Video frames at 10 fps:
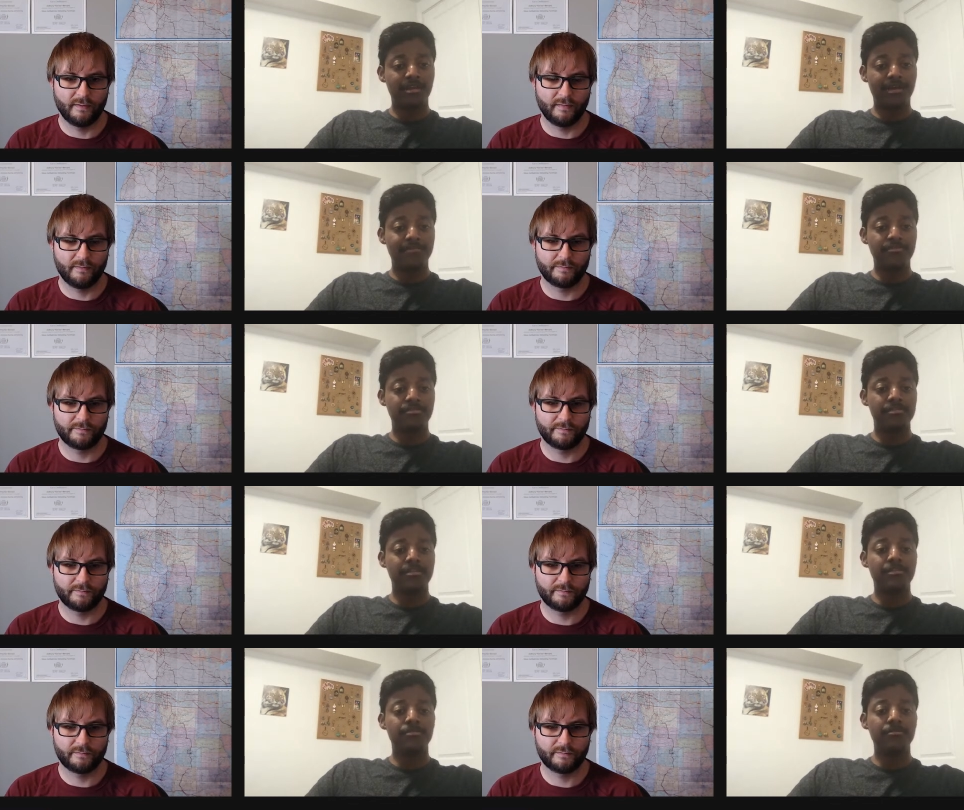Speaker 1: have interested
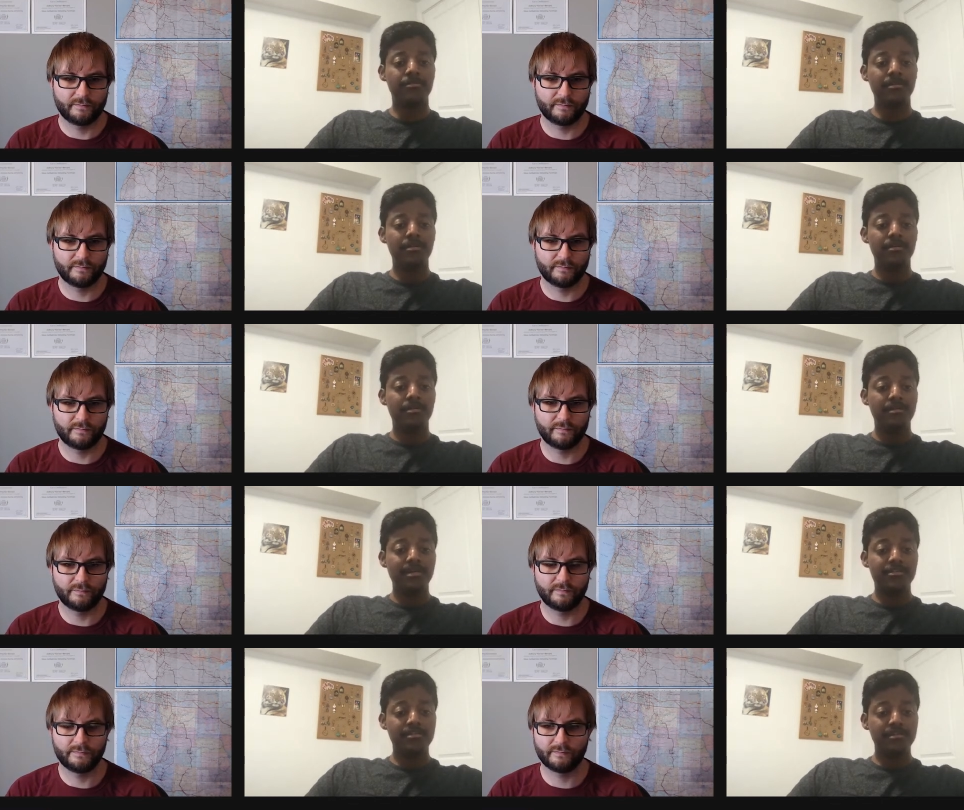you?
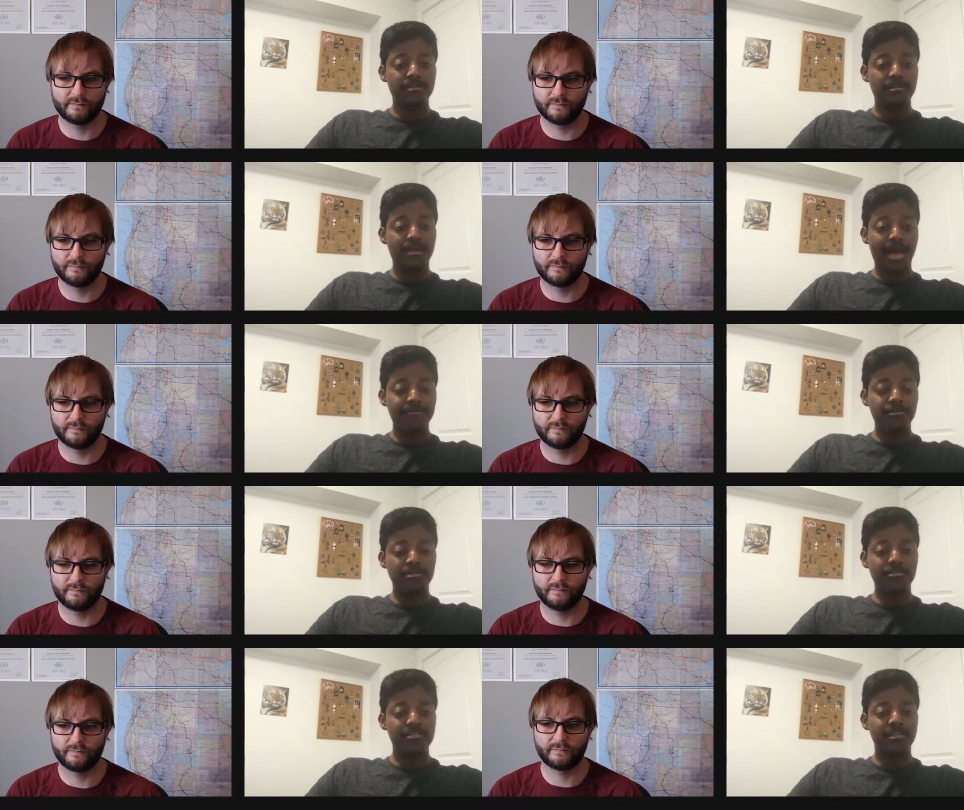Interest have you
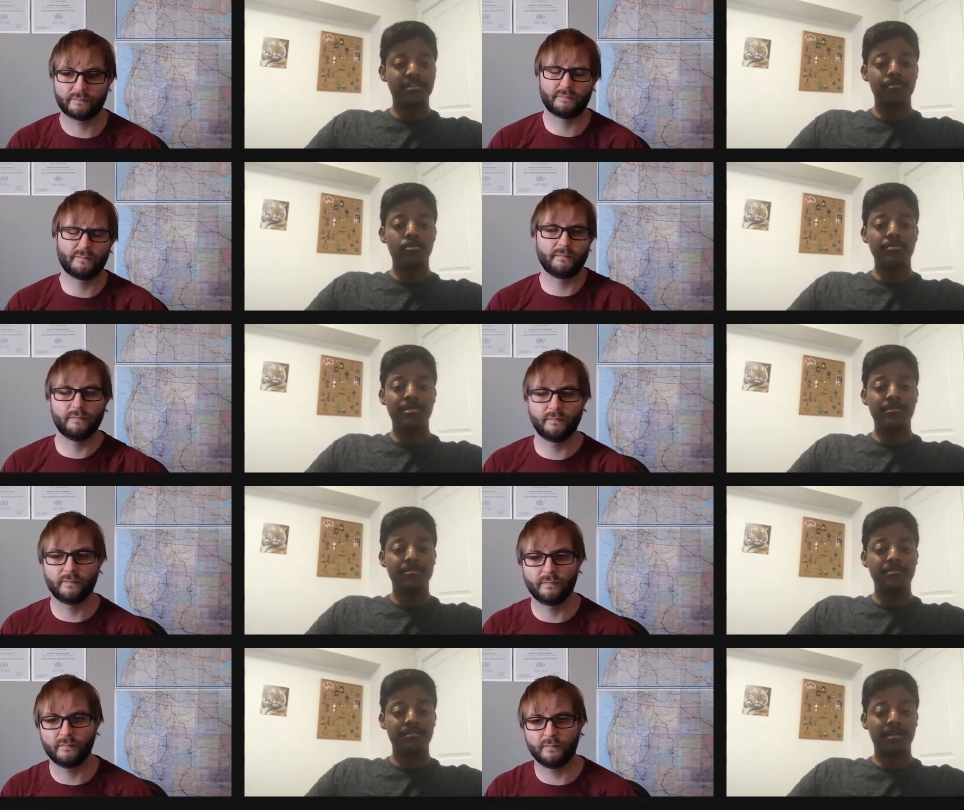interested at the moment?
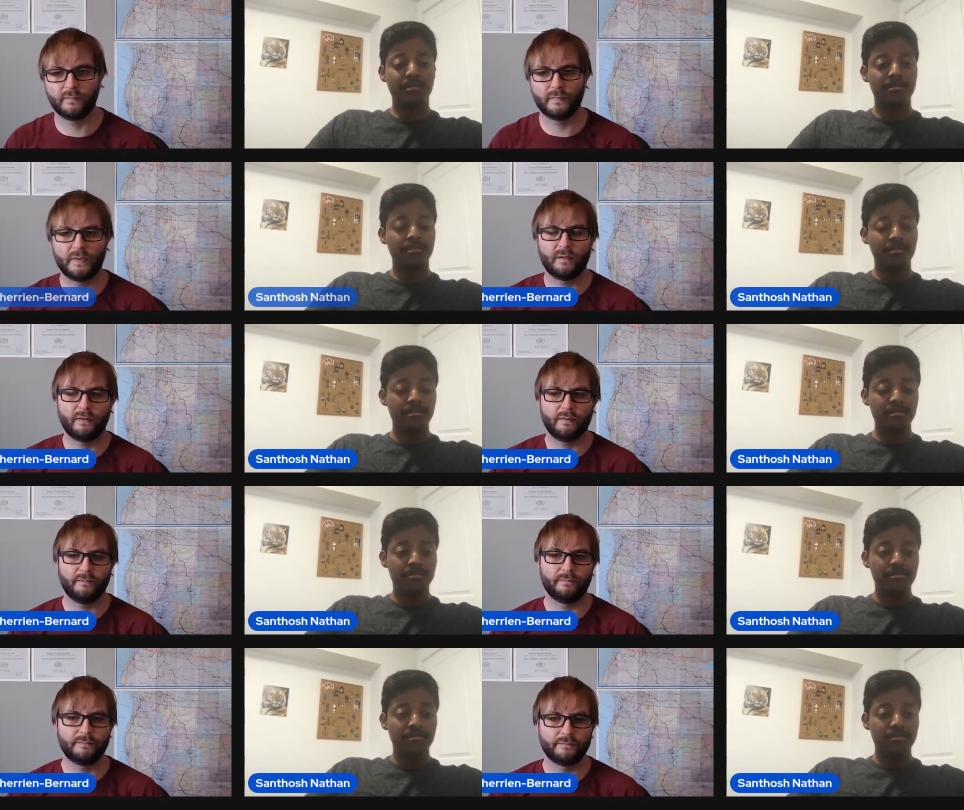Okay.
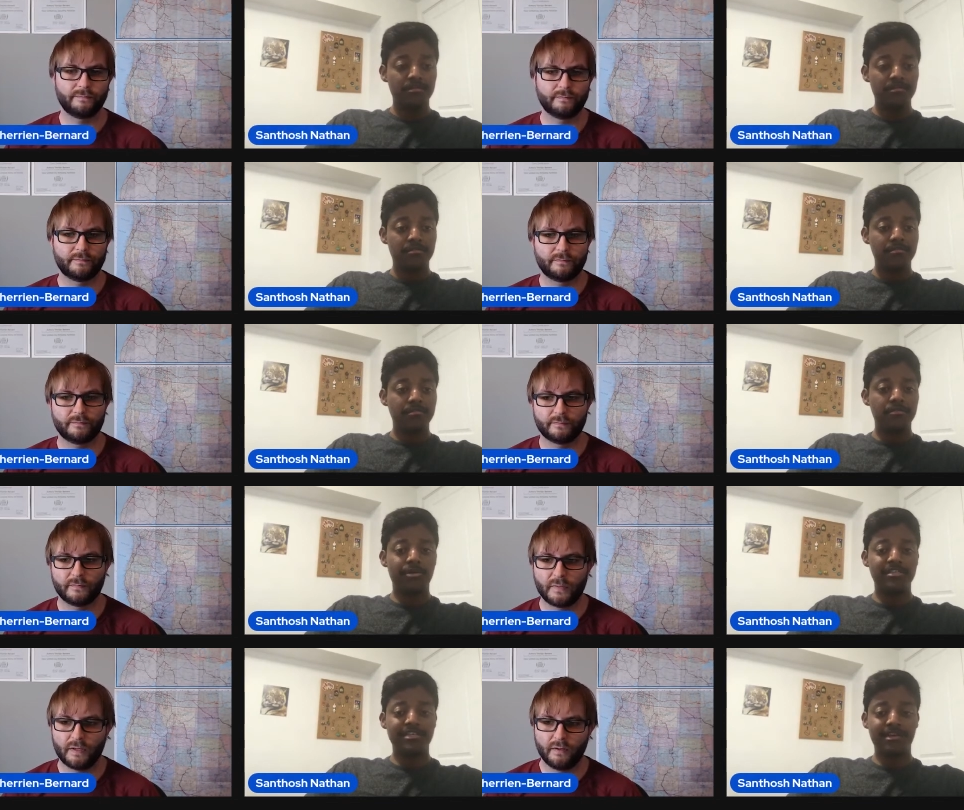
Speaker 2: You
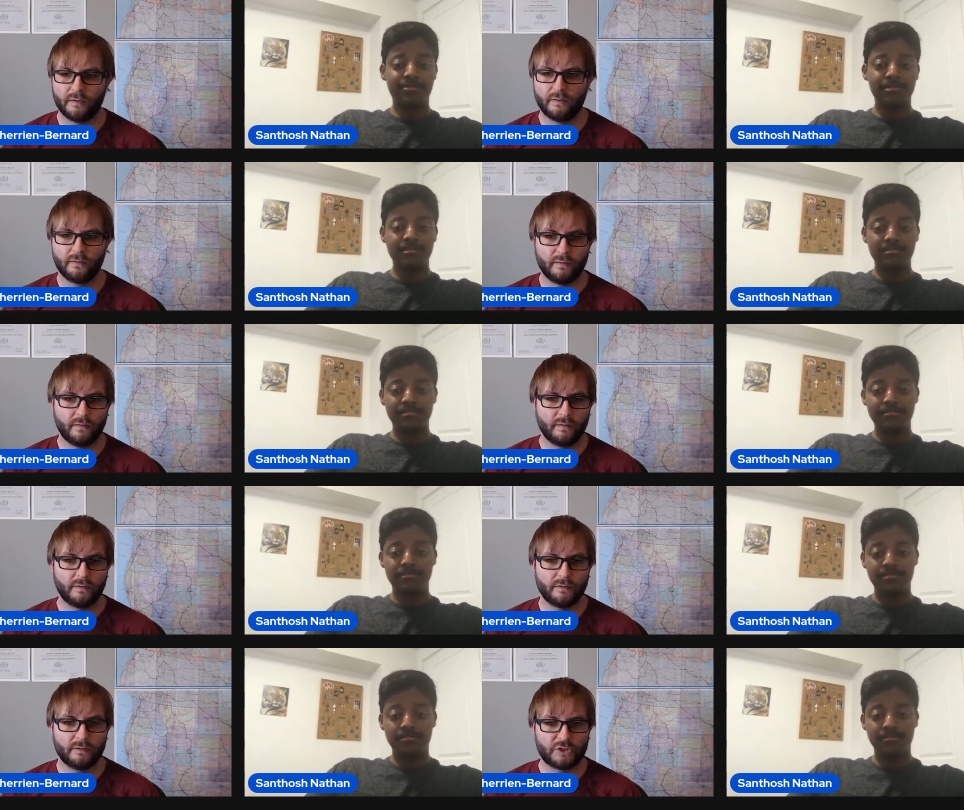want to take that one?
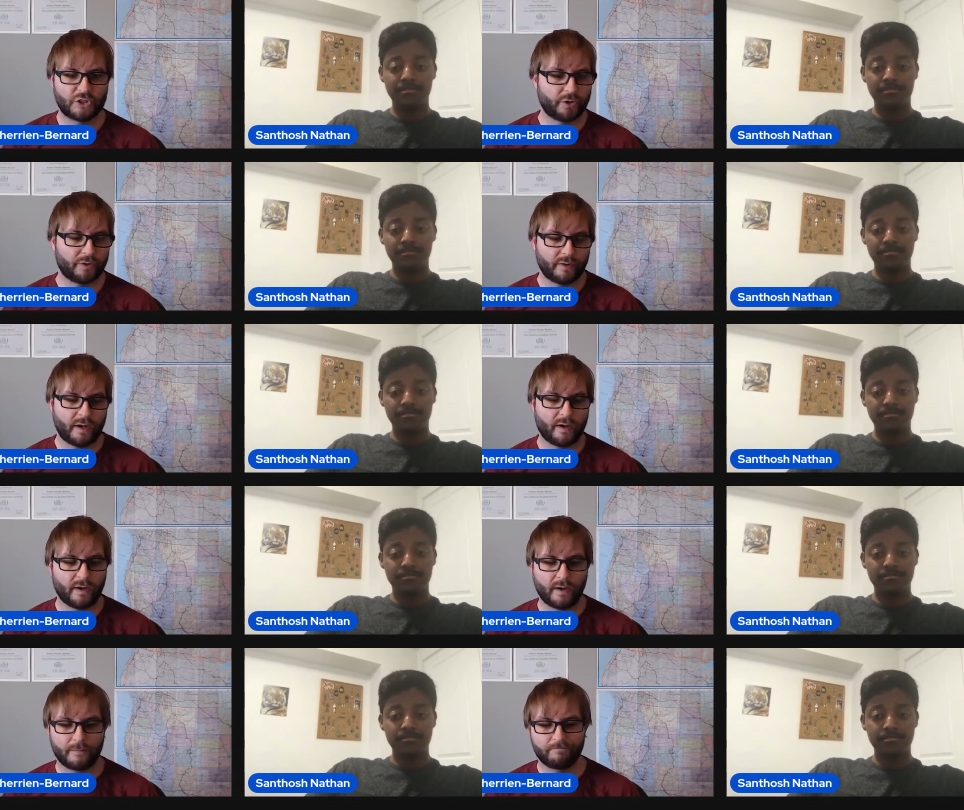Sure.
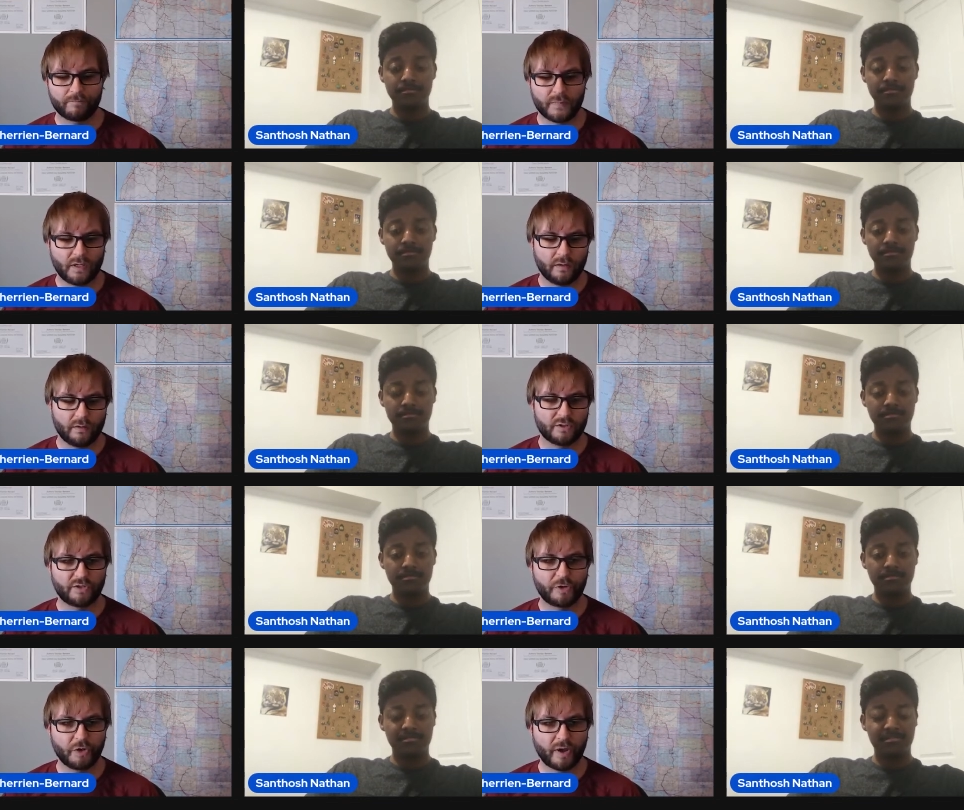Um, there's a
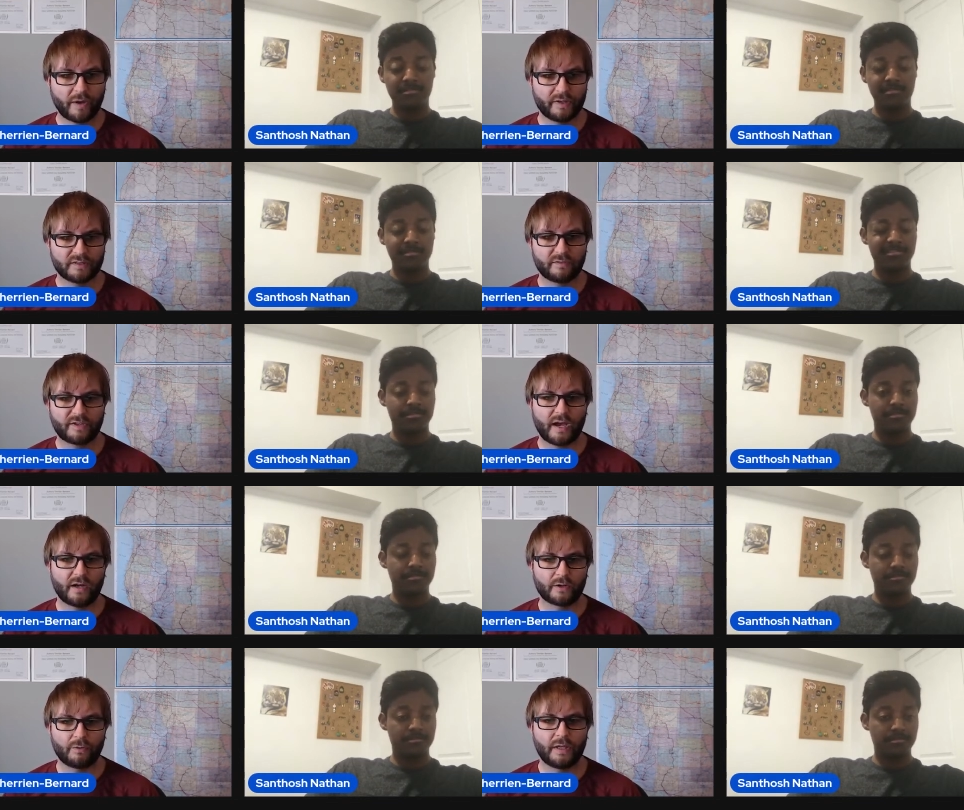few areas of
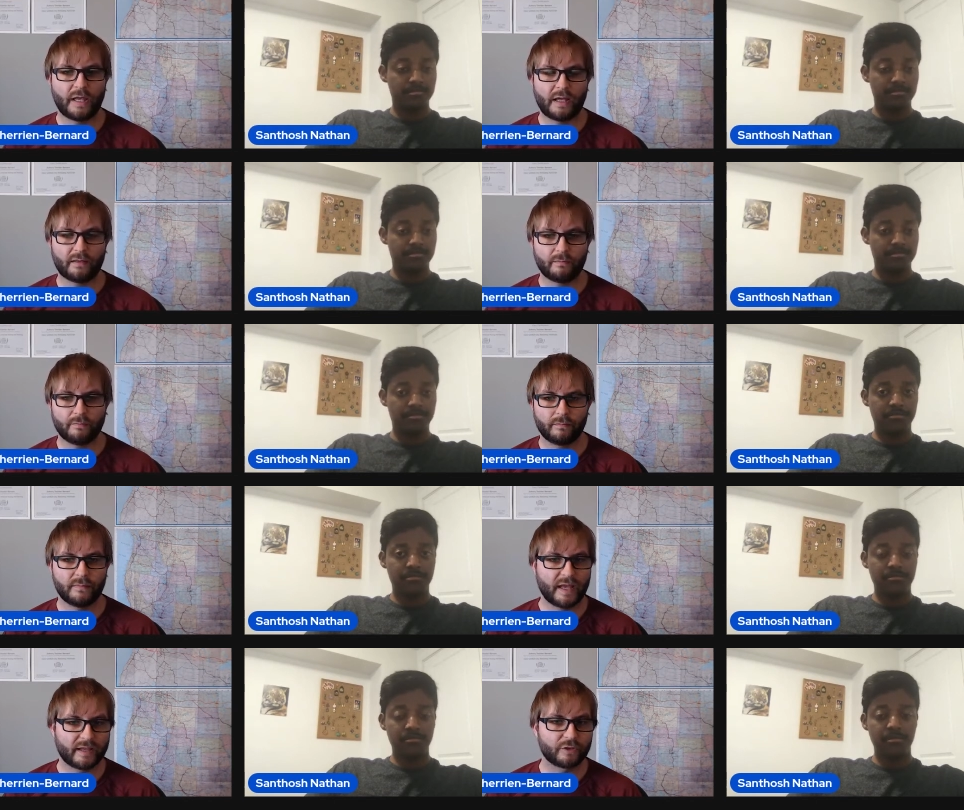Calgary that
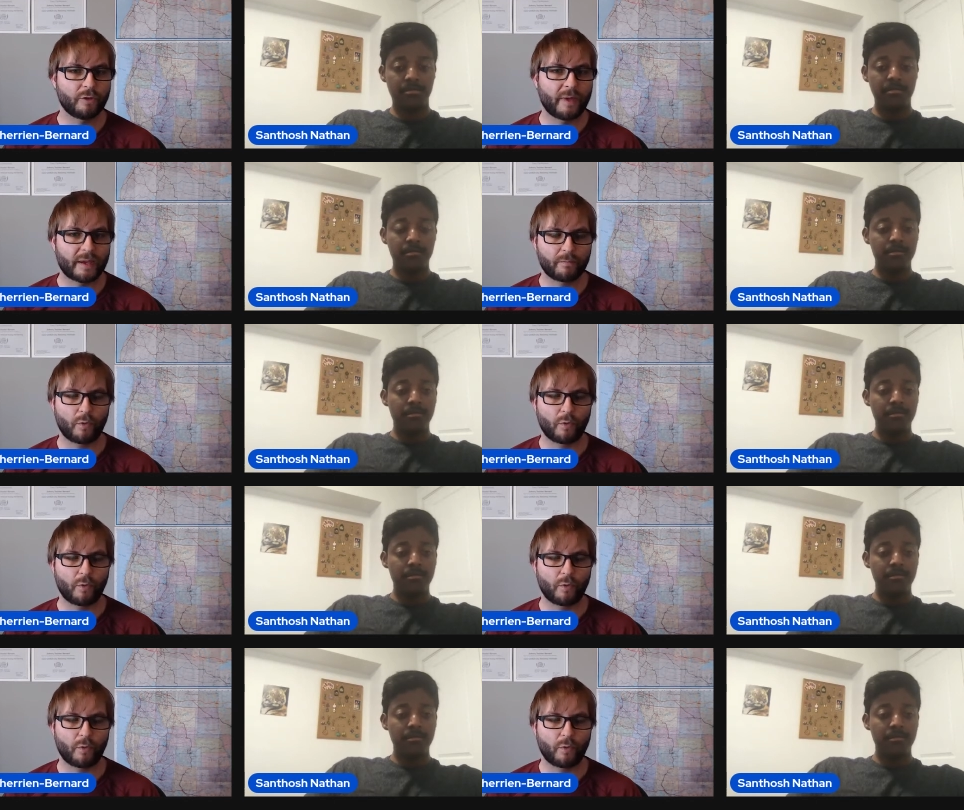tend to make